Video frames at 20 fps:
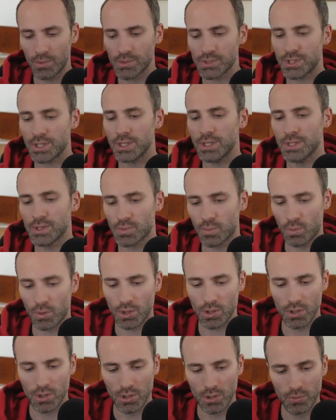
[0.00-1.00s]
we were stuck in this
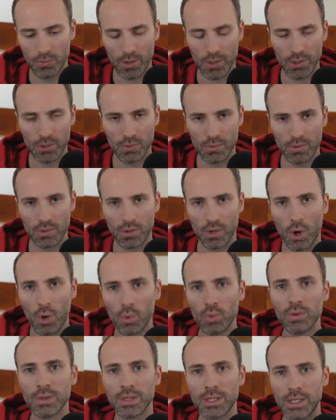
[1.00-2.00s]
world where you could
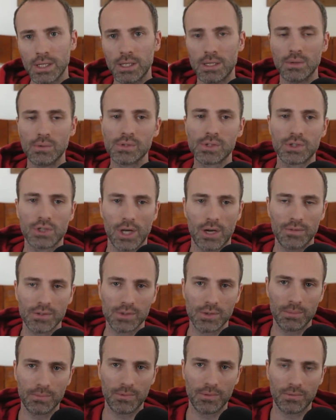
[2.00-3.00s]
only use
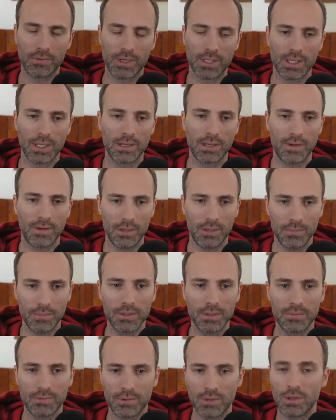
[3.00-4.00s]
JavaScript for front end
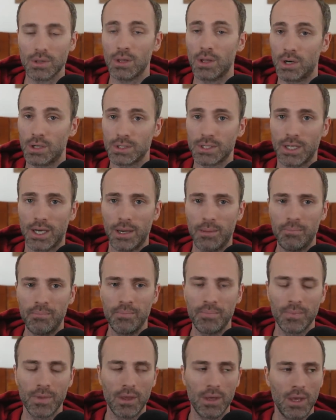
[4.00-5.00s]
development for a long
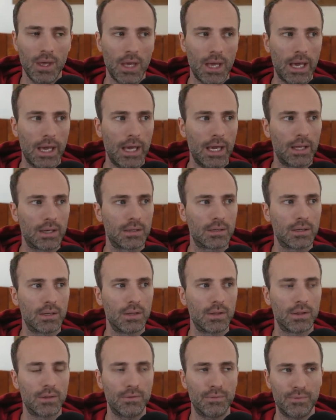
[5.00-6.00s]
time, and
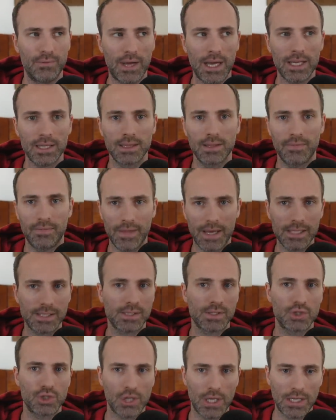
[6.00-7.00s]
the fact that
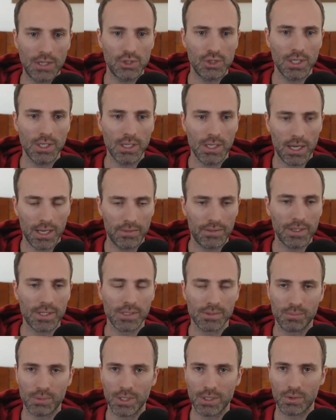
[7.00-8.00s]
that's changing, I
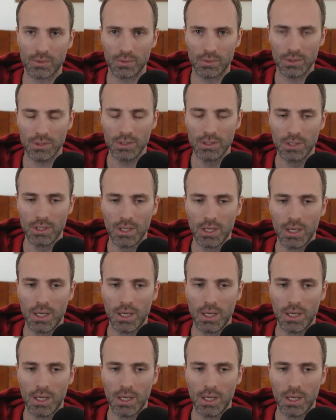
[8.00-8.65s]
think, is pretty cool.